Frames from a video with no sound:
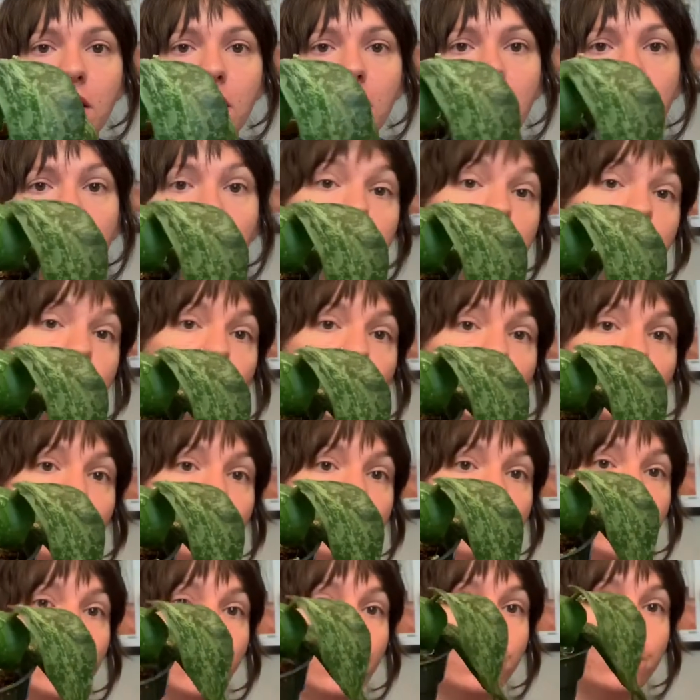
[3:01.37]
It's
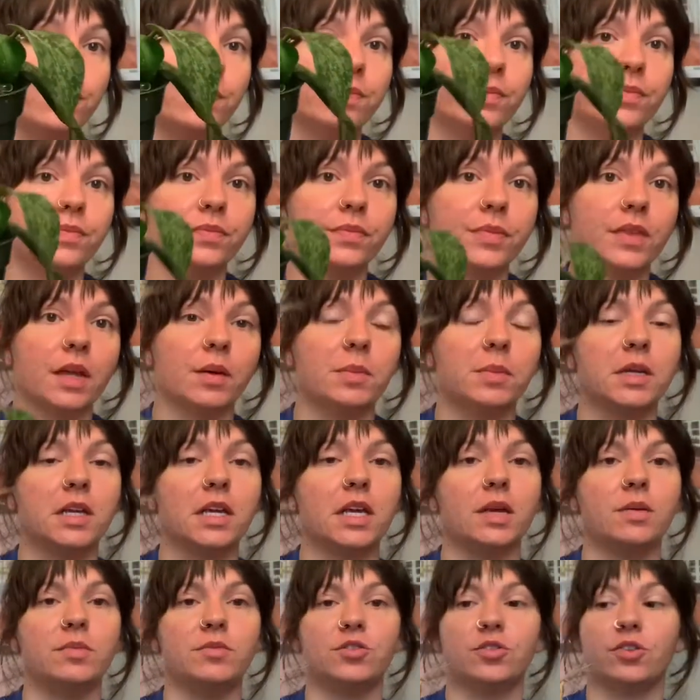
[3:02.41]
beautiful. I'm gonna
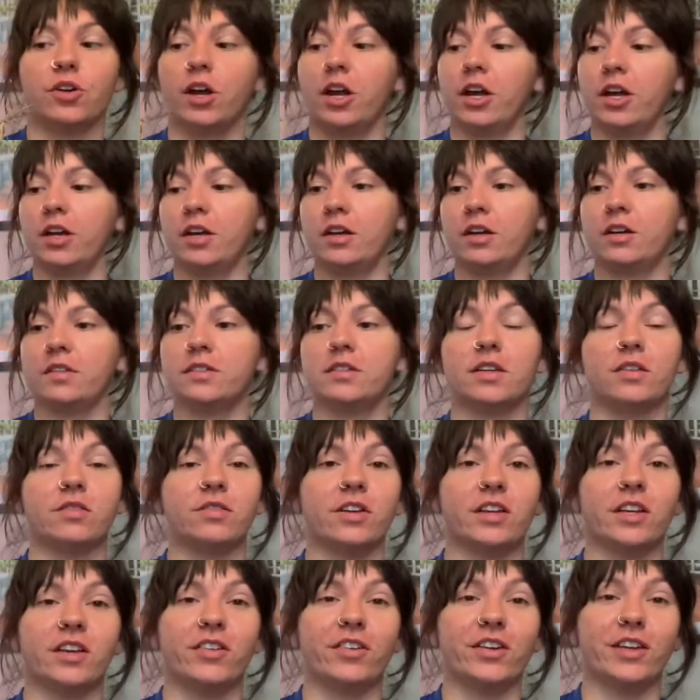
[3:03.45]
keep trying because I
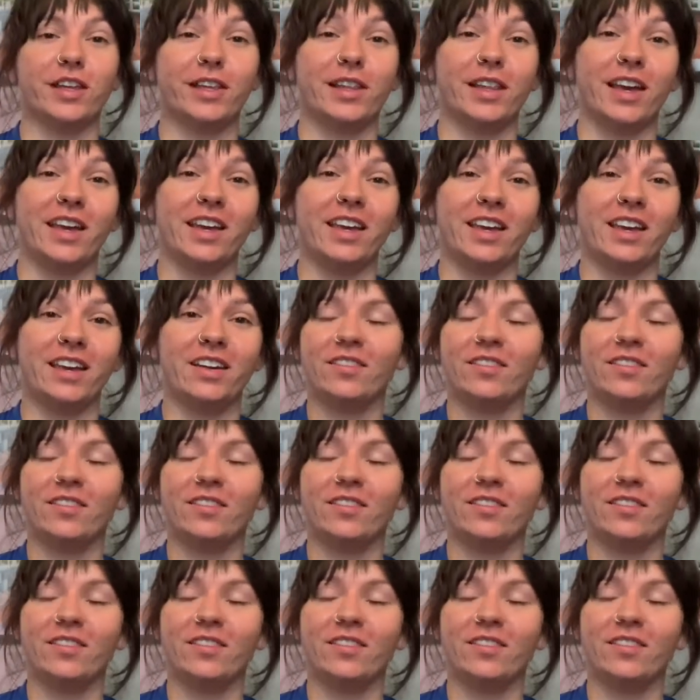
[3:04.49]
really, really like it.